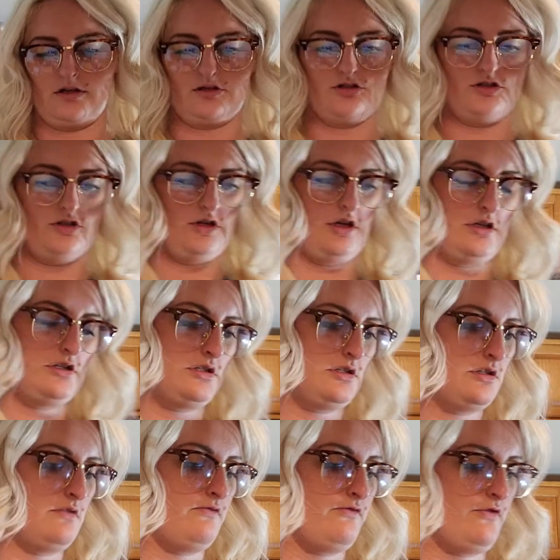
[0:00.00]
Just
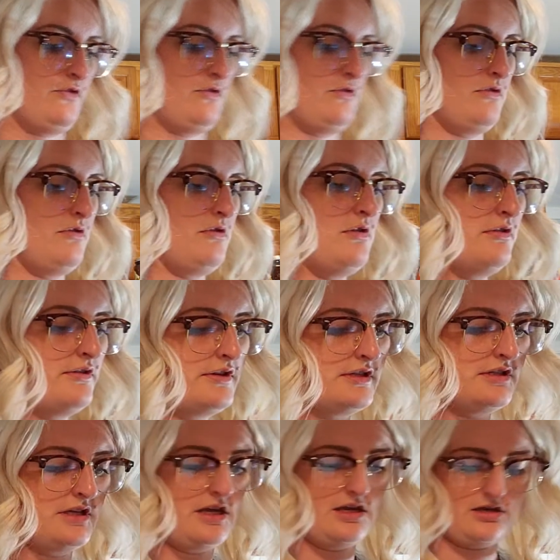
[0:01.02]
for the
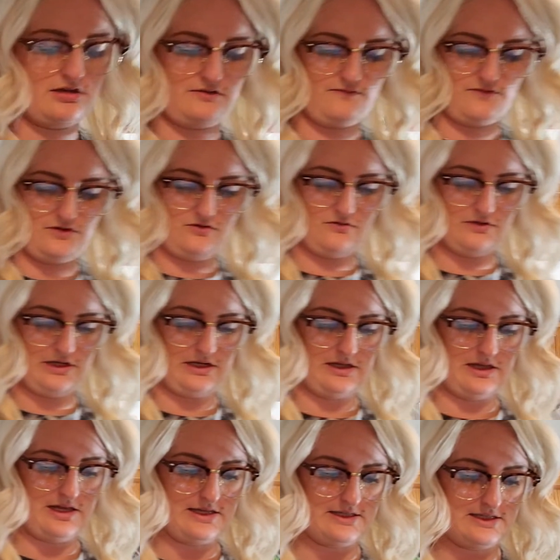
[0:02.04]
sake of using
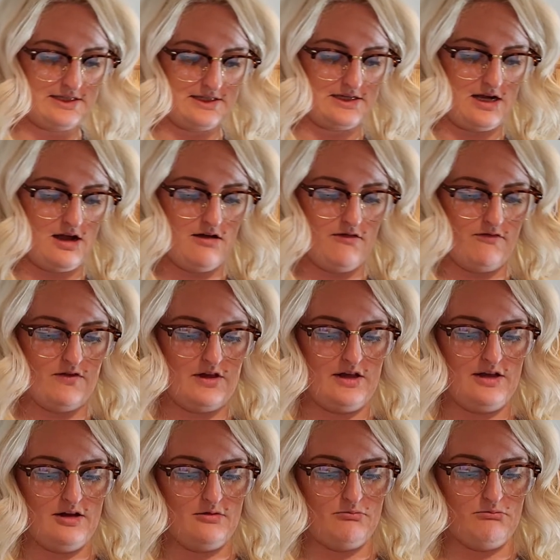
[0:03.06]
less stuff.
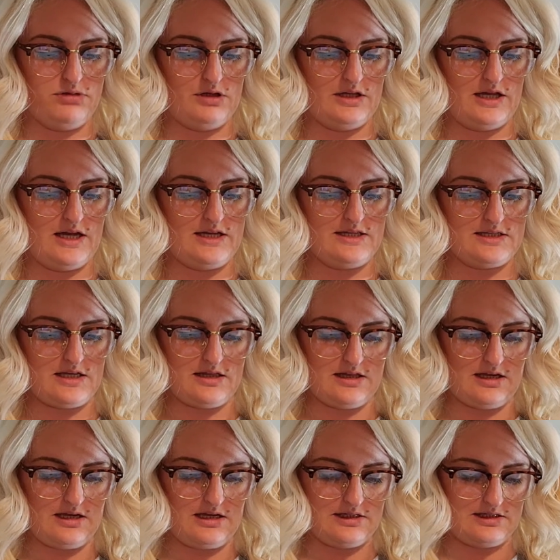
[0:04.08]
Plus, I
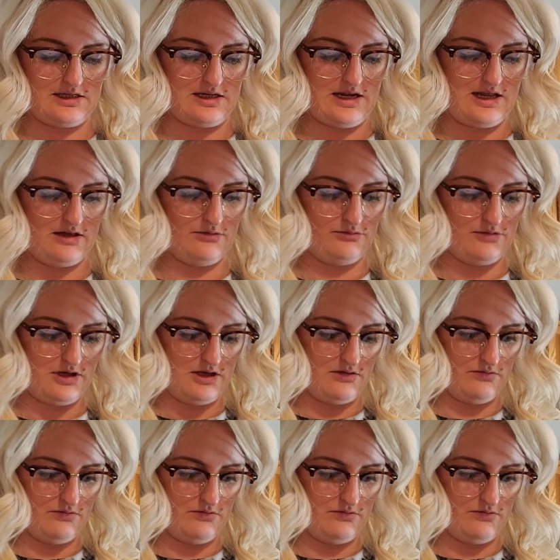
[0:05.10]
think it's going to help me